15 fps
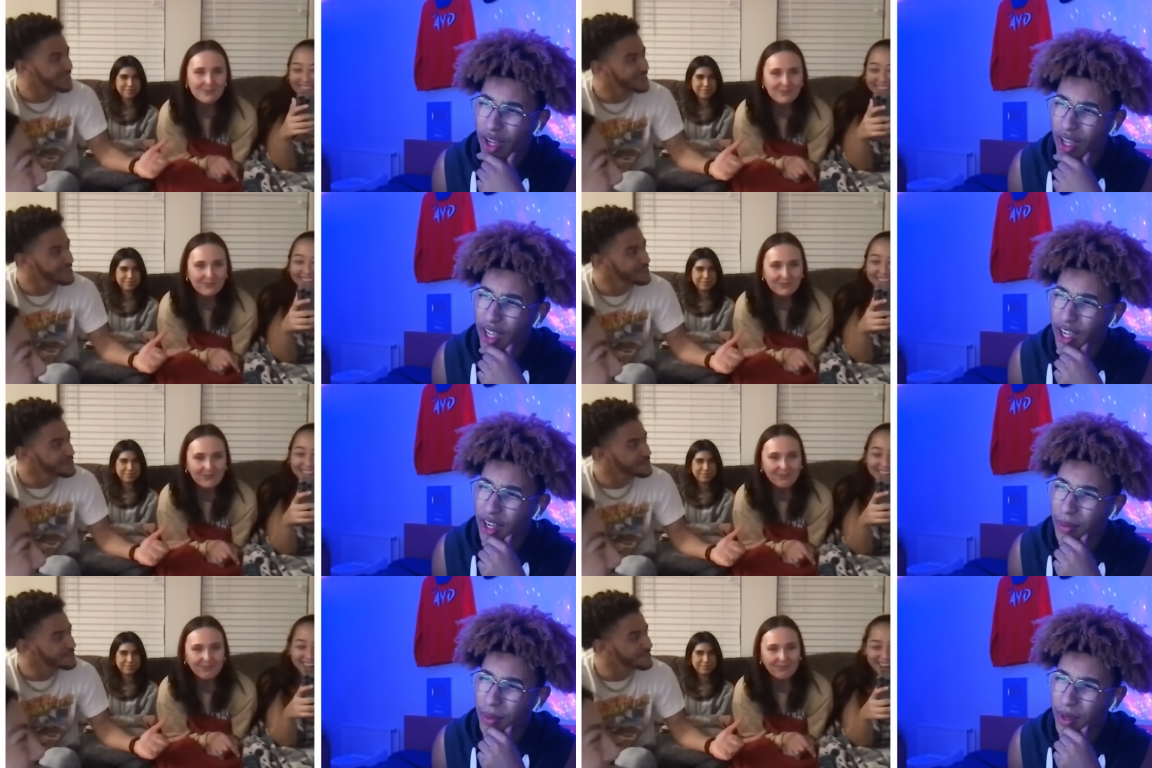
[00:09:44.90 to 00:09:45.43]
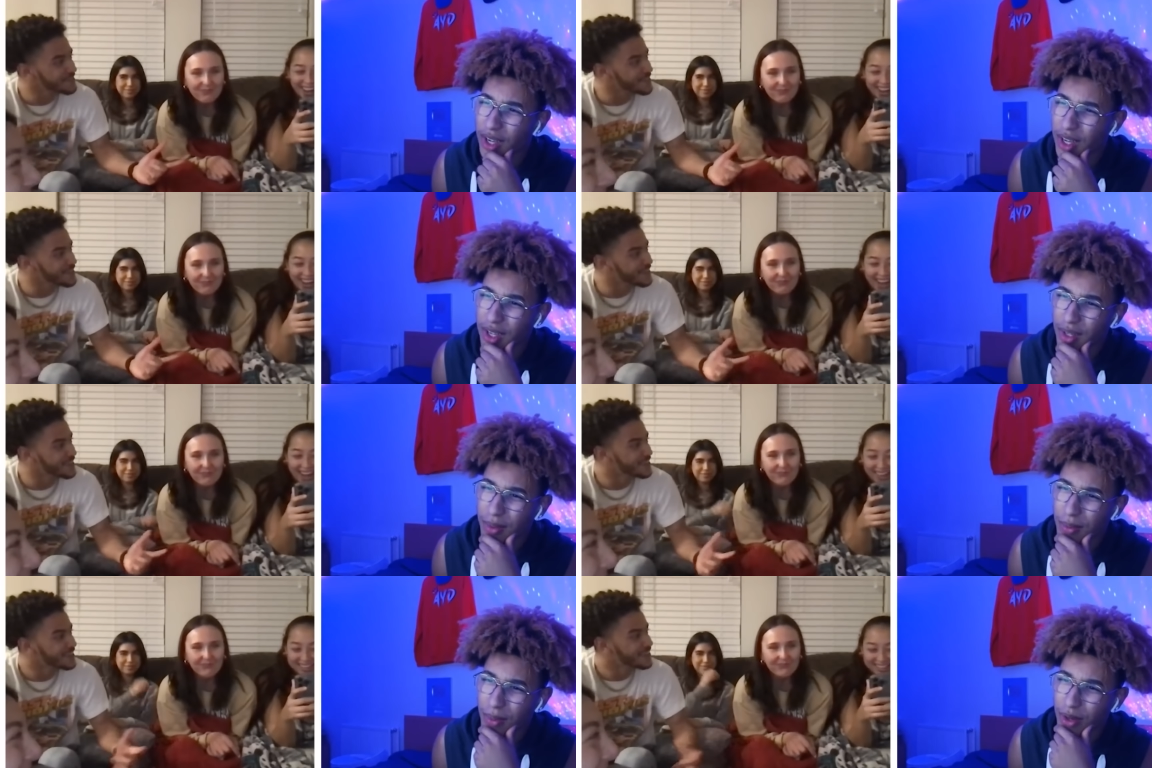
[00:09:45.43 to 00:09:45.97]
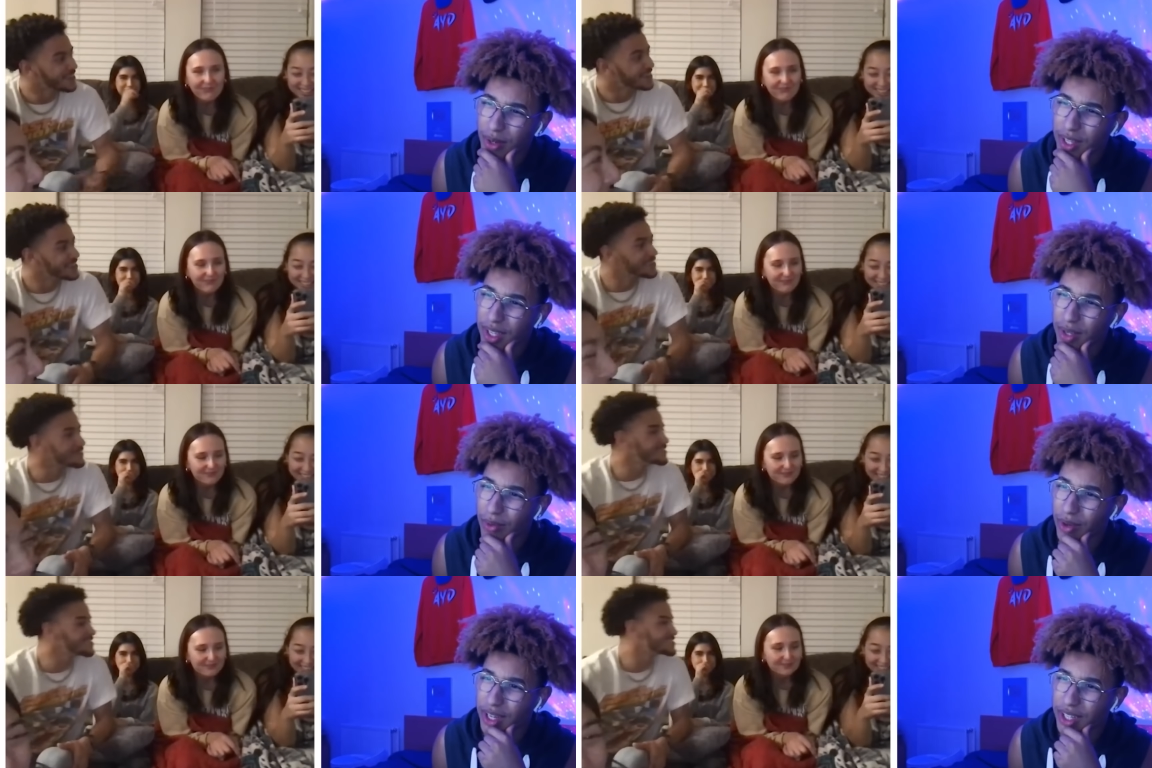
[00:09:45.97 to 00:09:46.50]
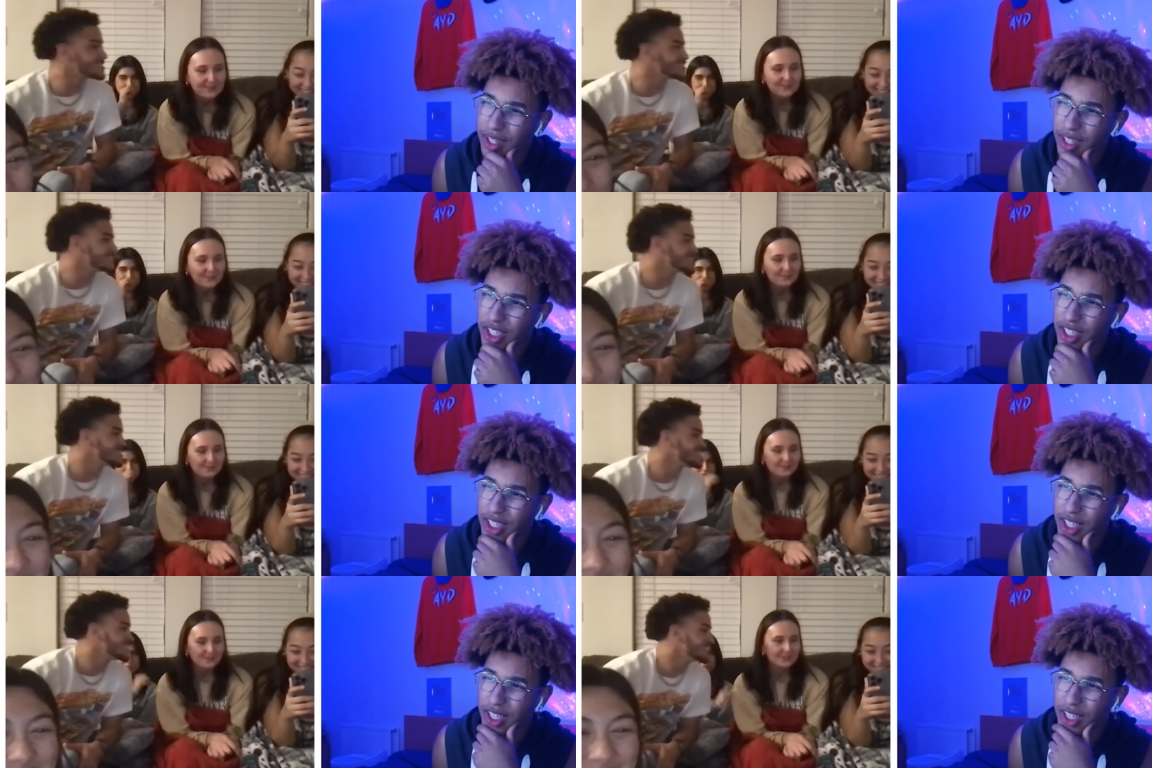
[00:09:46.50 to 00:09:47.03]
Speaker 1: here, bro? Brody running the
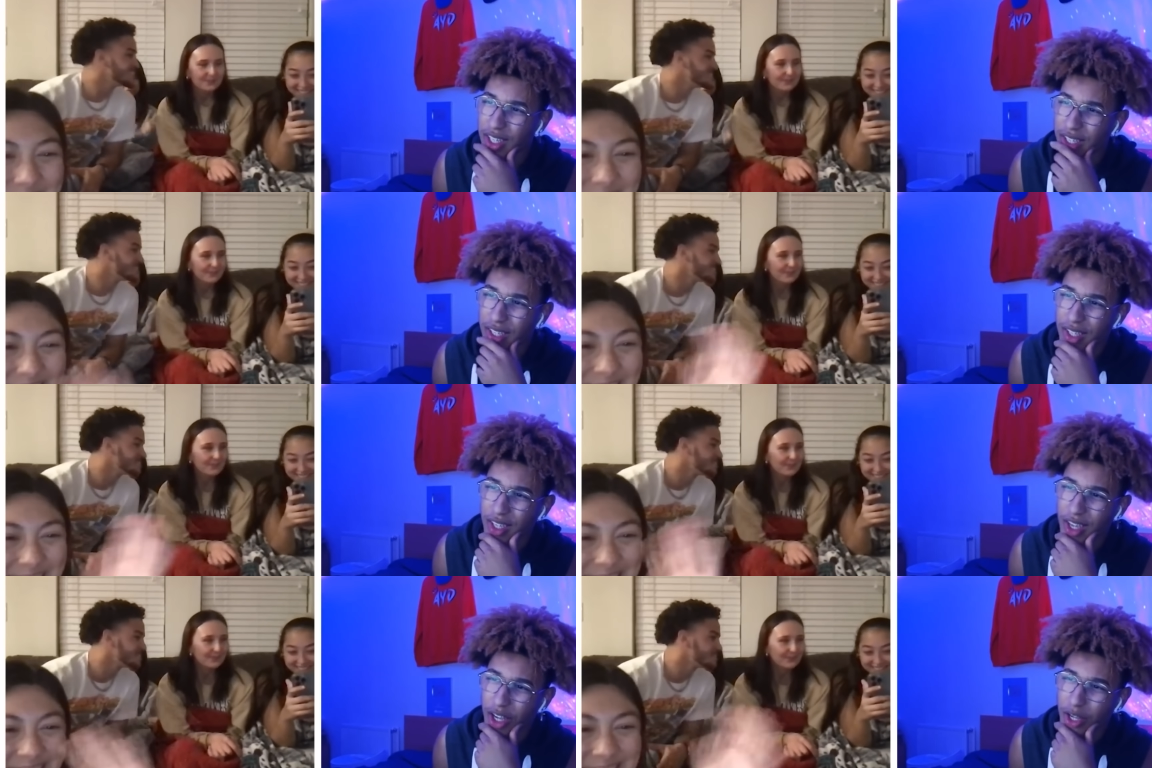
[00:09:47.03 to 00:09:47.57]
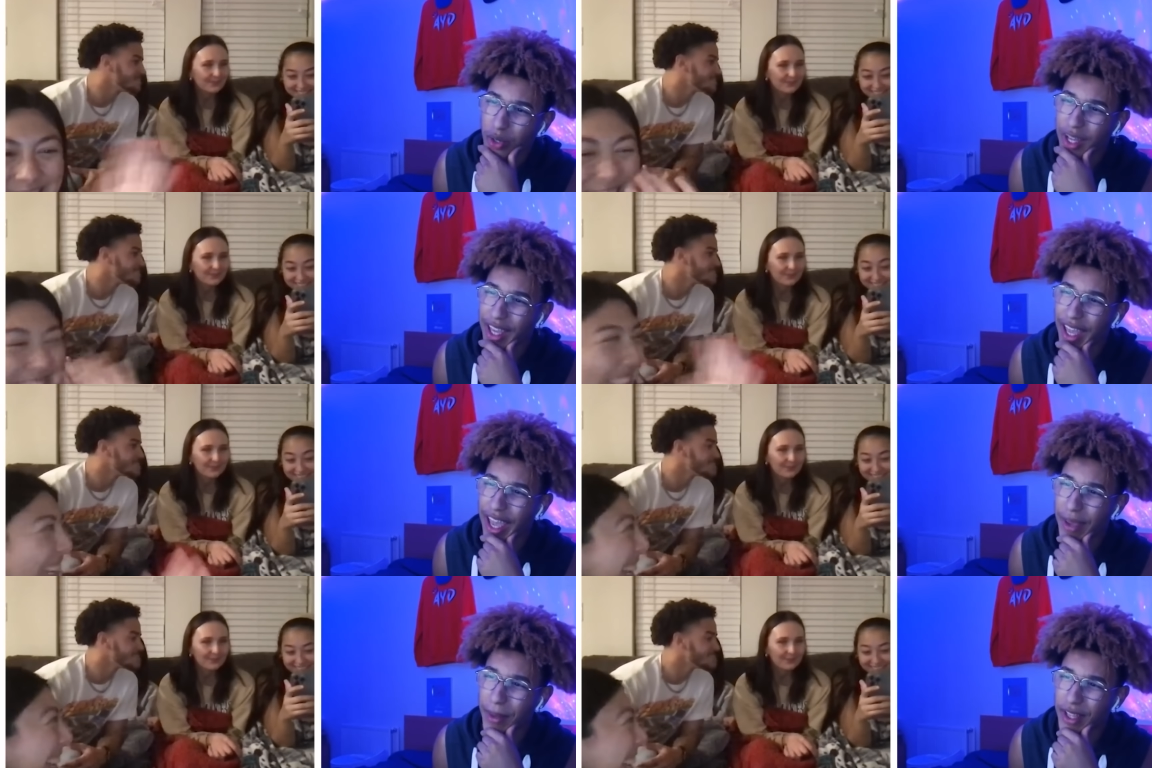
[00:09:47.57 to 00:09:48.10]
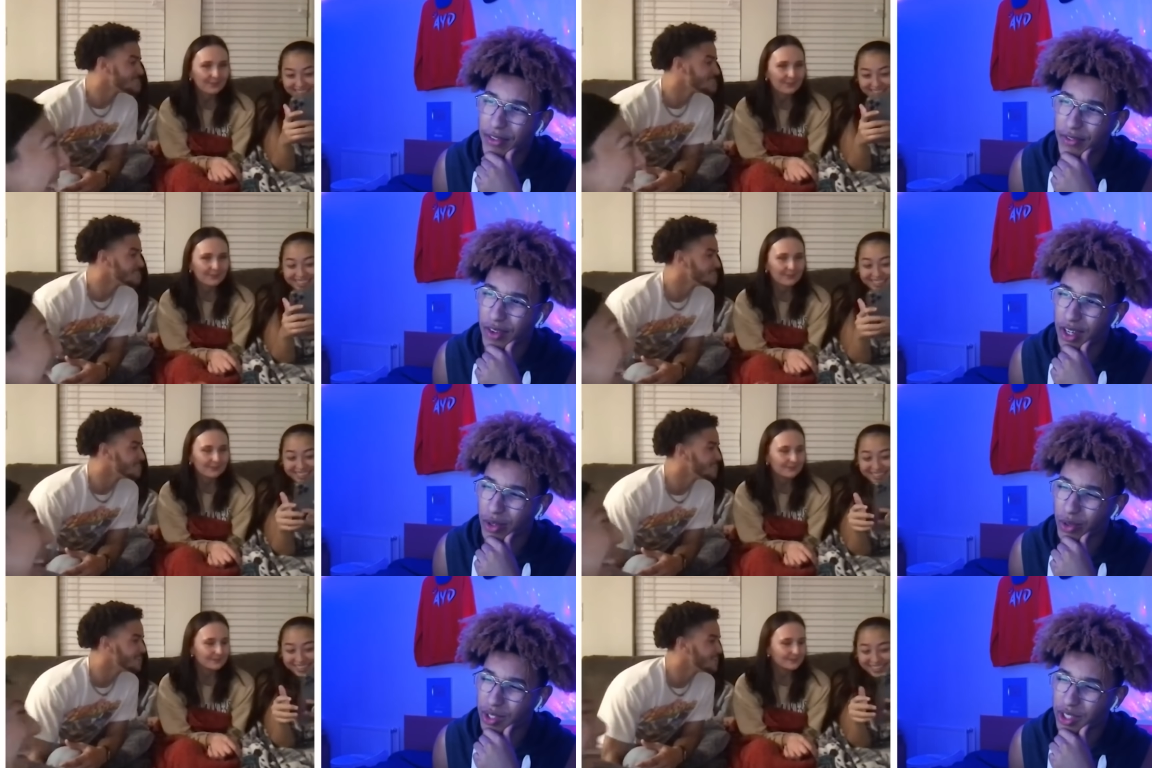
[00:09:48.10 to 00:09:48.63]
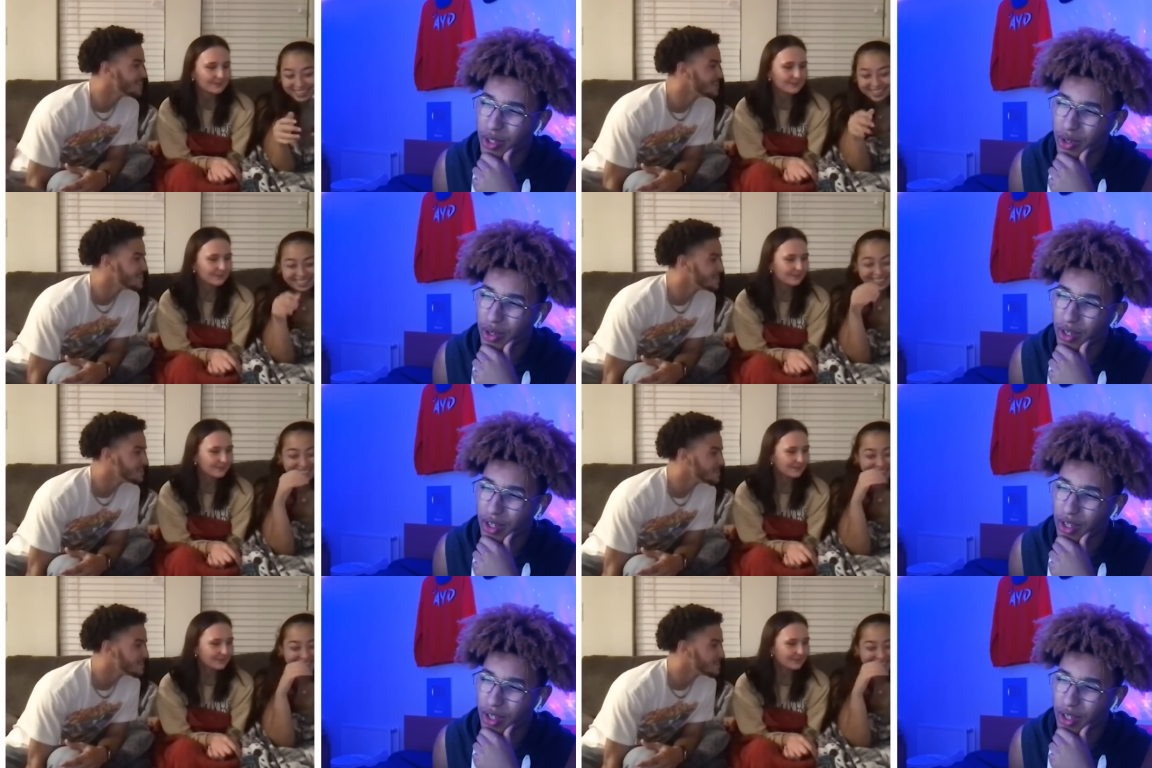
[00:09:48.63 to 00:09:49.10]
shit. Are you the gay best friend or what's going on?